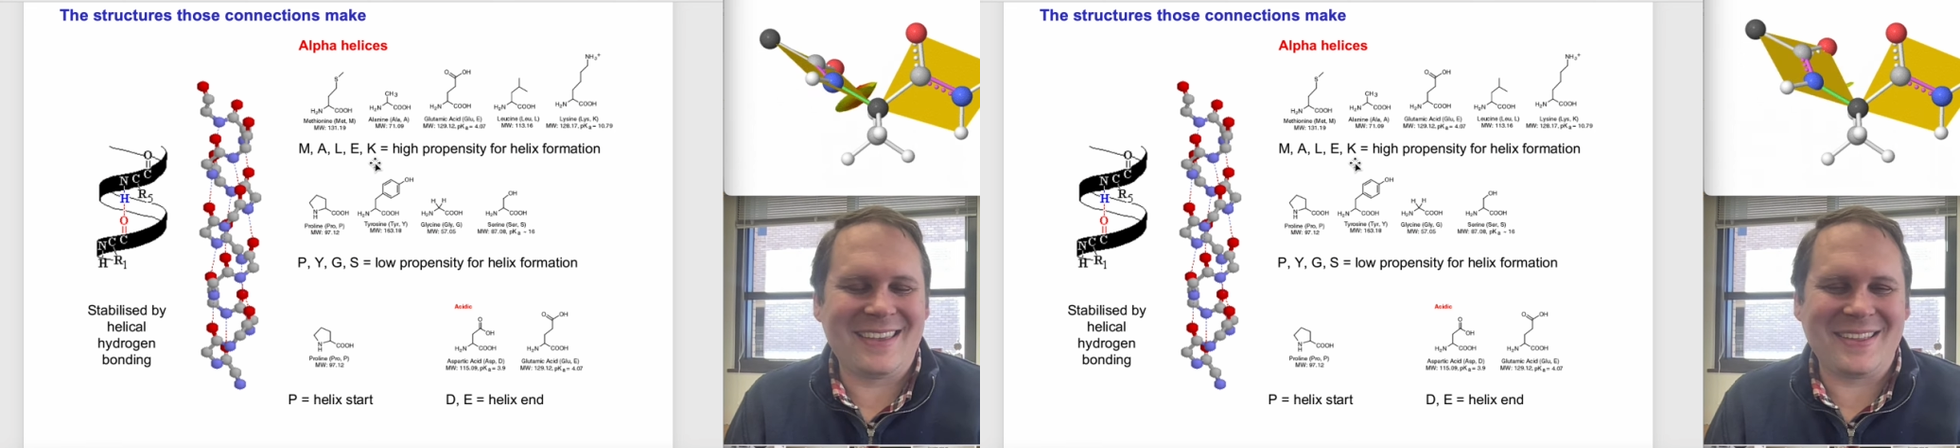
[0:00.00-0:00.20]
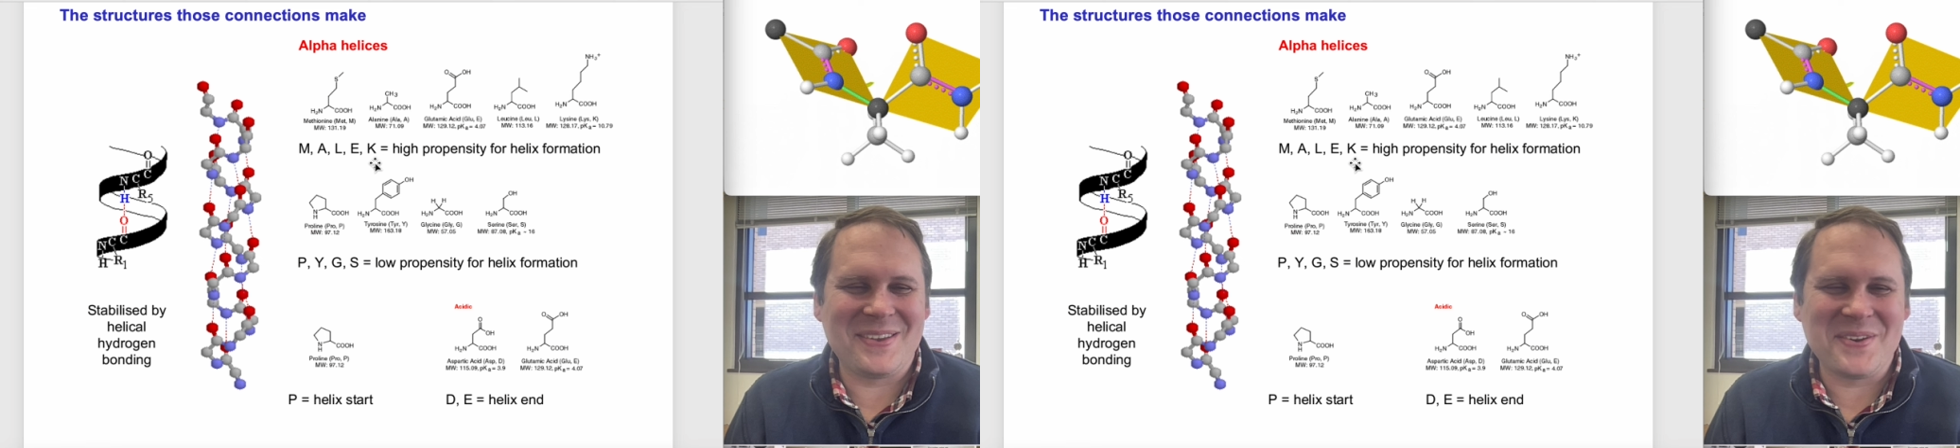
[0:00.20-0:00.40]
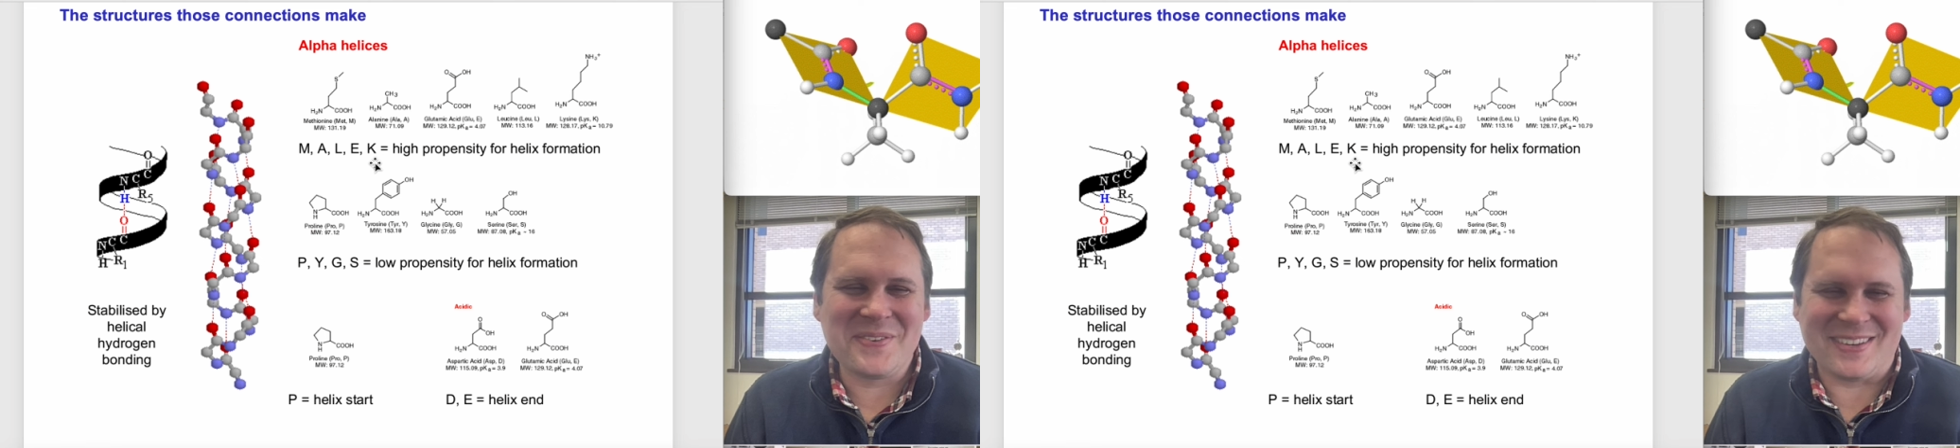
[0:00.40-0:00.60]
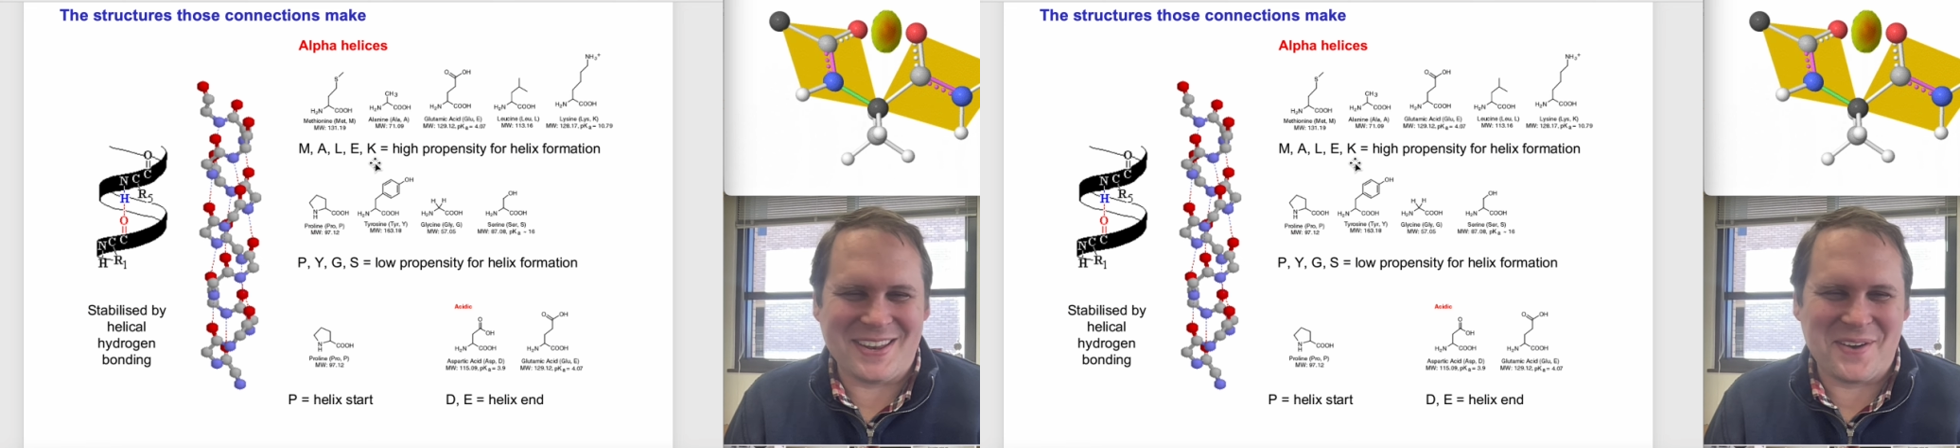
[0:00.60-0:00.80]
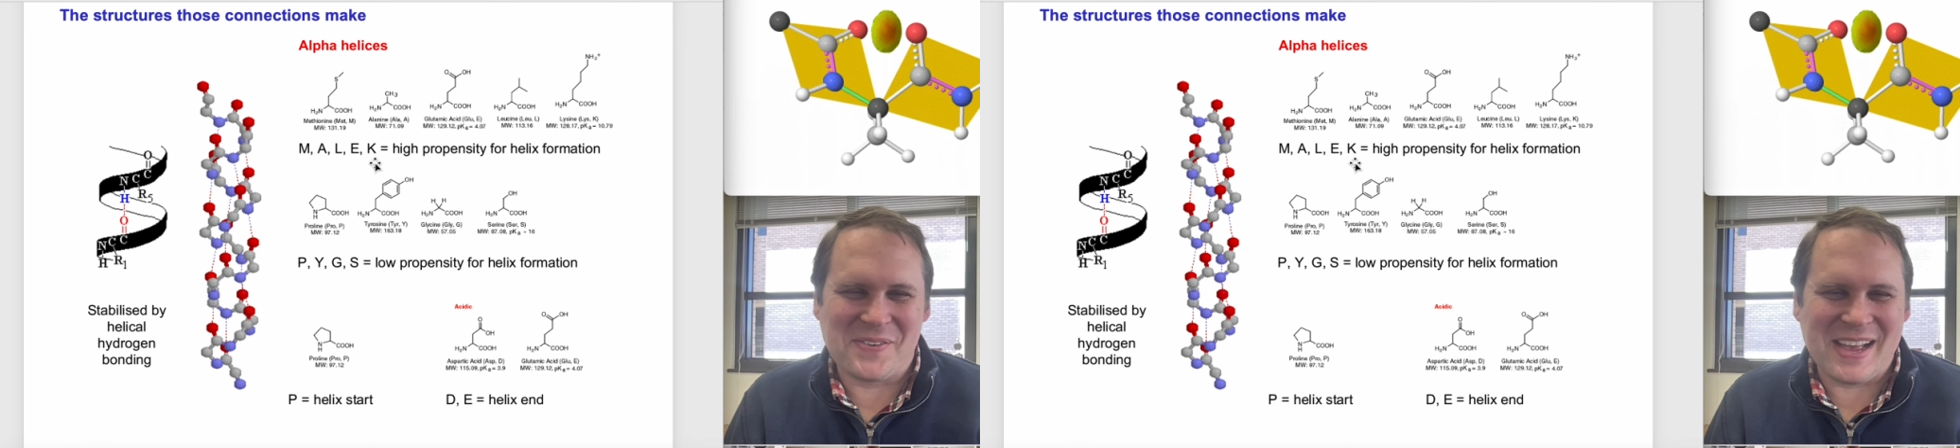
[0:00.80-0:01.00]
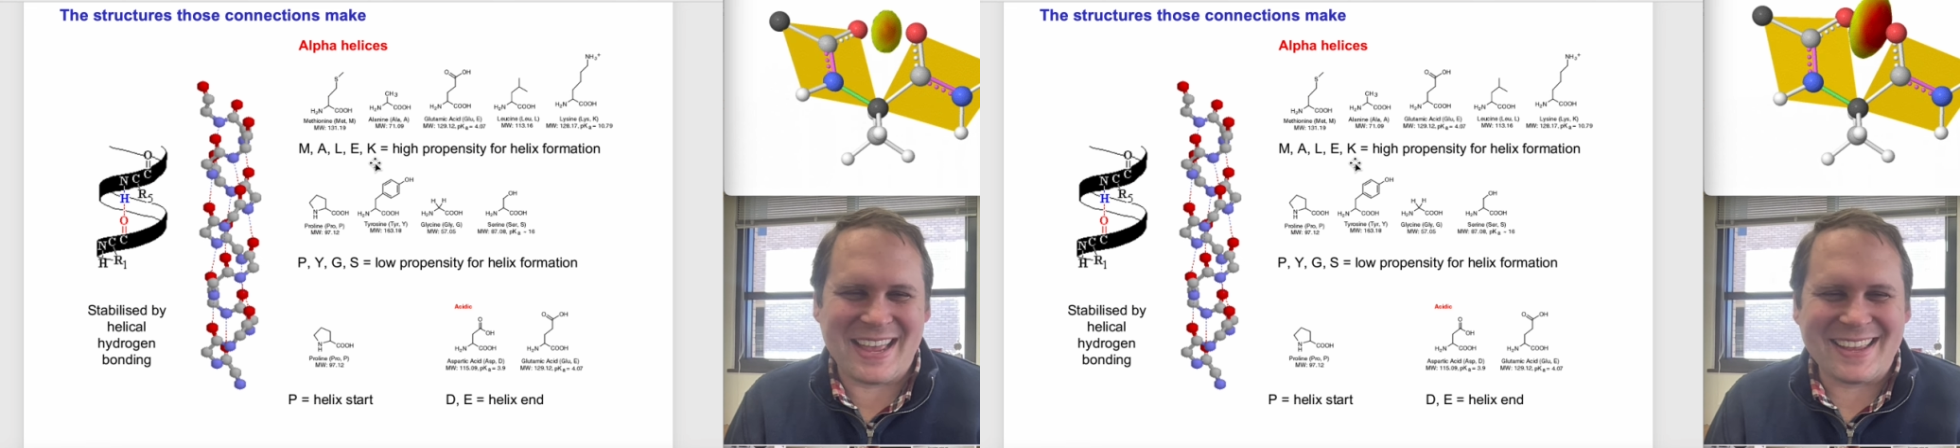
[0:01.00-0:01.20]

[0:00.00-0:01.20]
Can you? No way.